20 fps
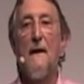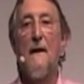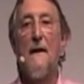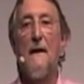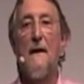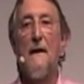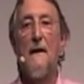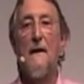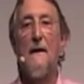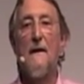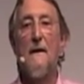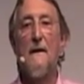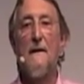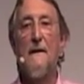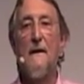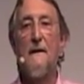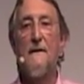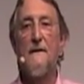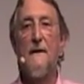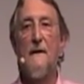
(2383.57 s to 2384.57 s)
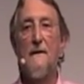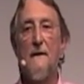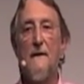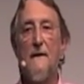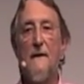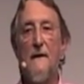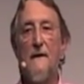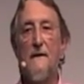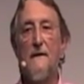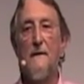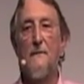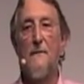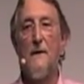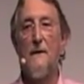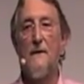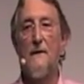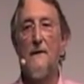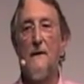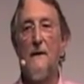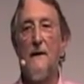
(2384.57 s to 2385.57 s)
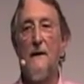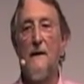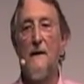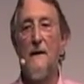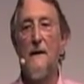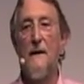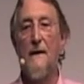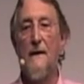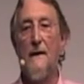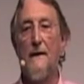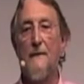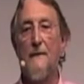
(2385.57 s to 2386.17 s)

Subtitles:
and I suddenly hit upon the,